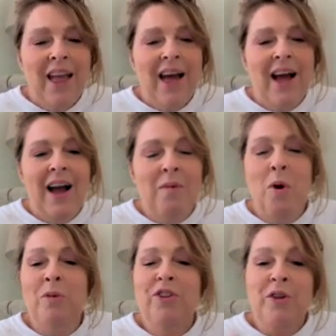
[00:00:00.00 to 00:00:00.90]
I
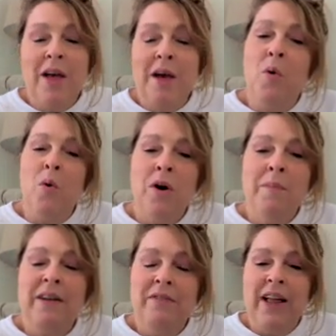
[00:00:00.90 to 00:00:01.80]
want to do that more,
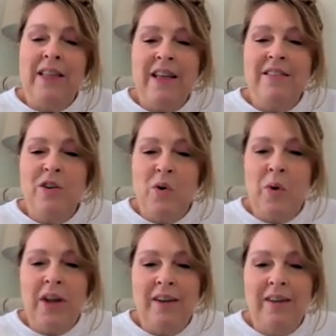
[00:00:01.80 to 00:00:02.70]
but I feel like that's
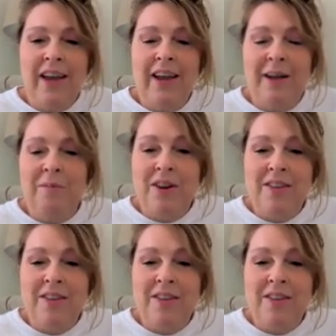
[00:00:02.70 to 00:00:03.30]
annoying, and I'm going to